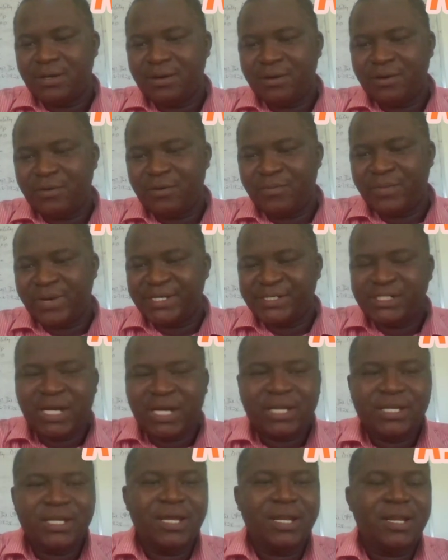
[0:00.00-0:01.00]
on my
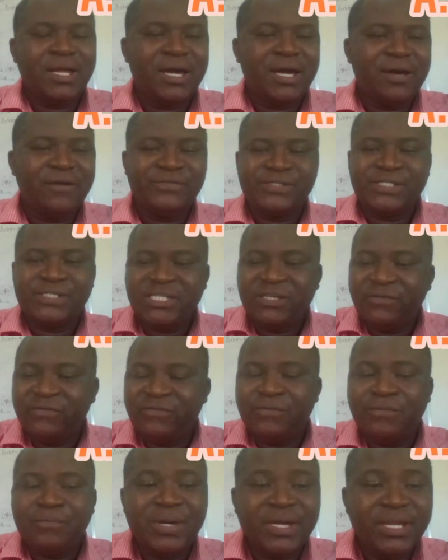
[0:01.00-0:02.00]
channel, I
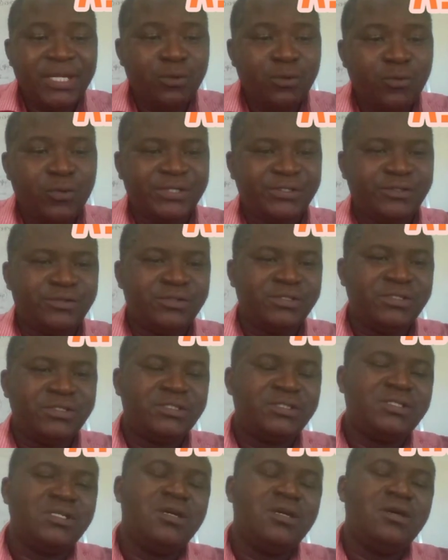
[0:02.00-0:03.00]
received many
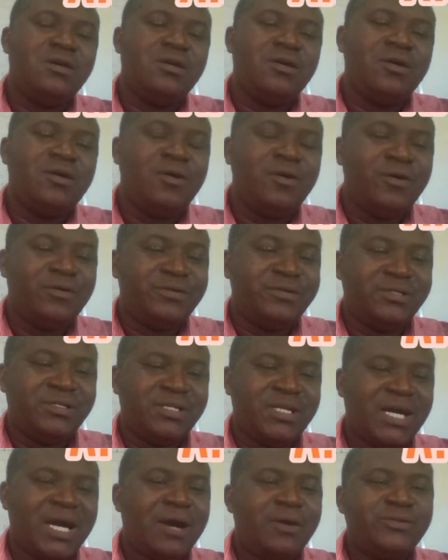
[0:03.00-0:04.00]
questions on
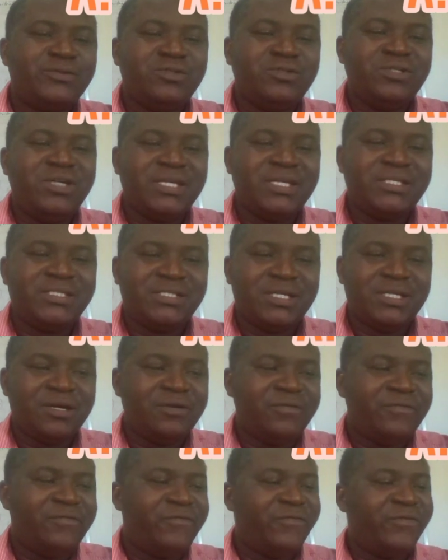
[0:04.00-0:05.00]
how to get
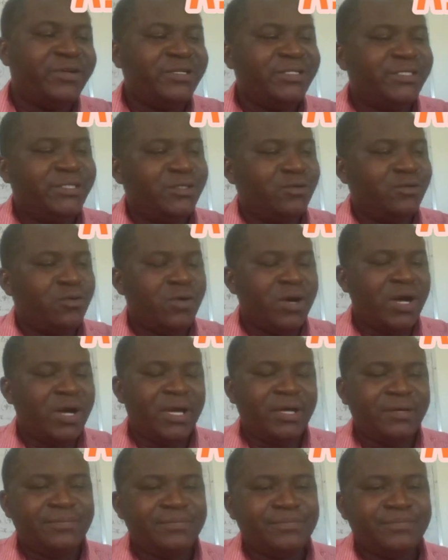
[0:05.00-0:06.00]
free
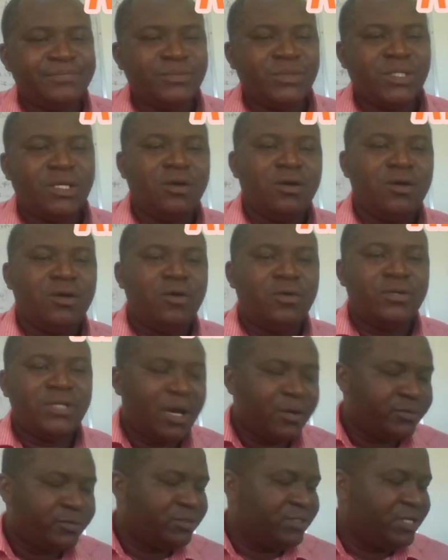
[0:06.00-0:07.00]
DOI, on
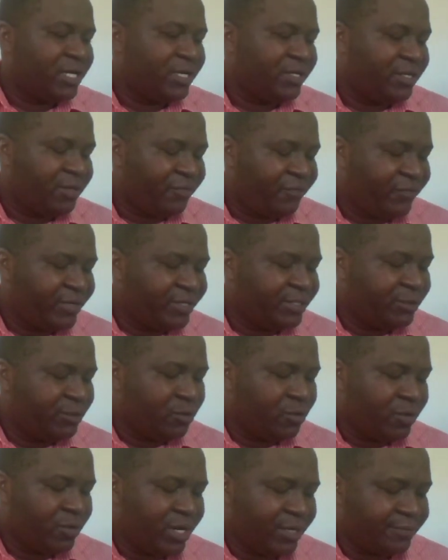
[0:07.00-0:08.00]
how to get a free
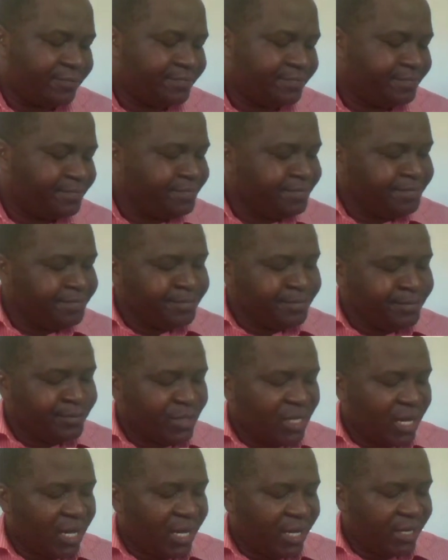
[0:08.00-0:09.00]
DOI.
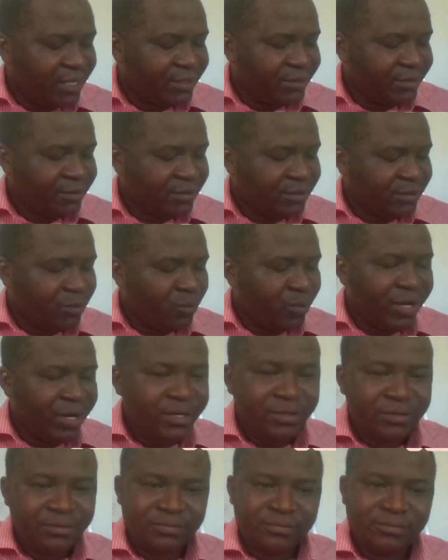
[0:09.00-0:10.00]
And
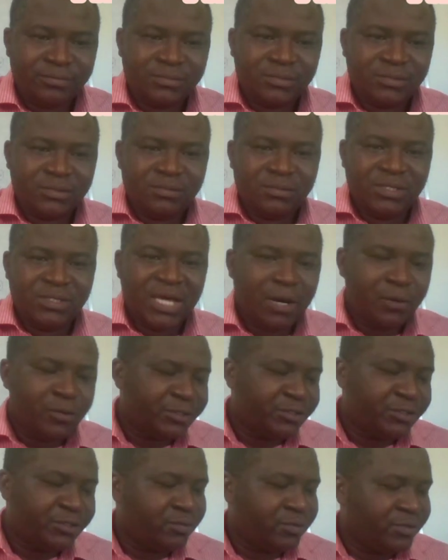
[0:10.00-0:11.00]
when their
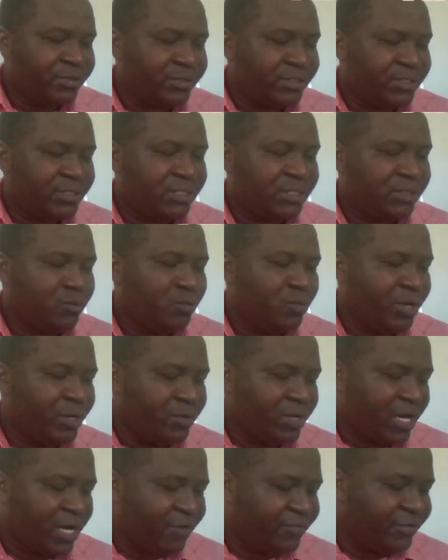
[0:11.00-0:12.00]
question was, when
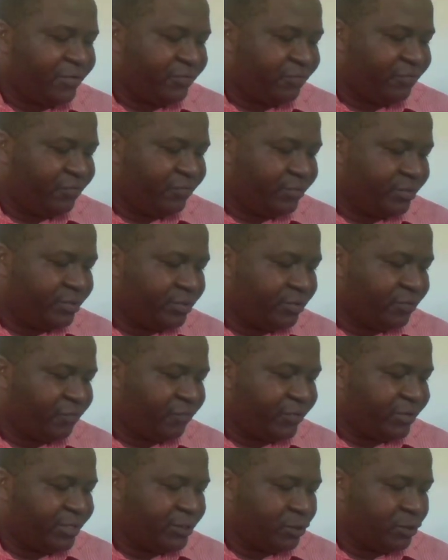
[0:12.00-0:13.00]
you have a
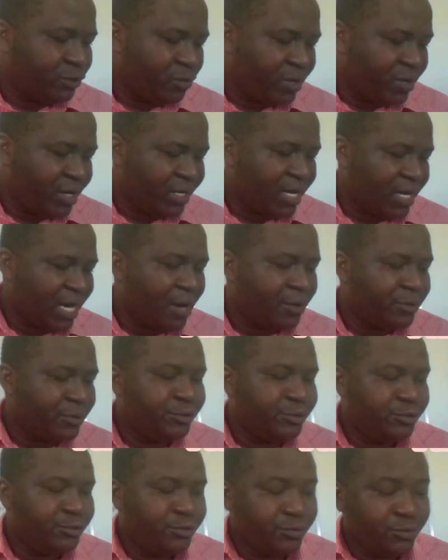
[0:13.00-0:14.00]
free DOI, how
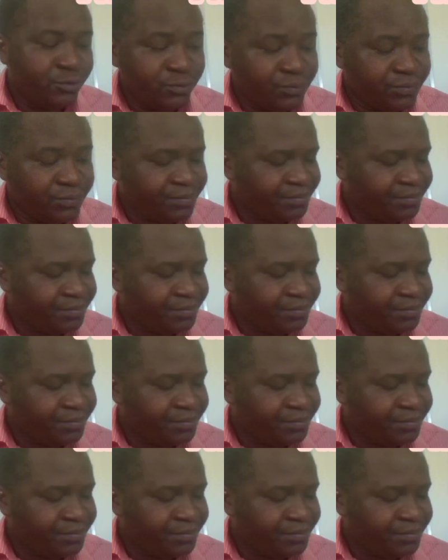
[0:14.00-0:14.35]
do you